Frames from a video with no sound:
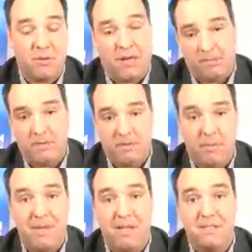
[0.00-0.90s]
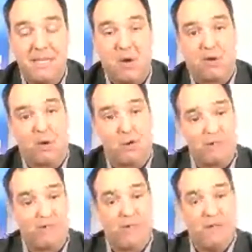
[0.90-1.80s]
Well, the bill is now
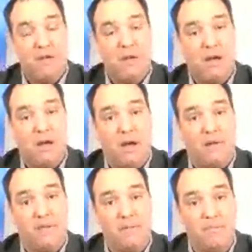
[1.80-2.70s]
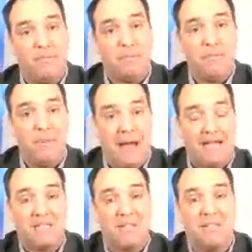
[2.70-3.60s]
currently been
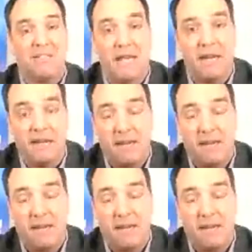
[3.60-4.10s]
passed to the Senate,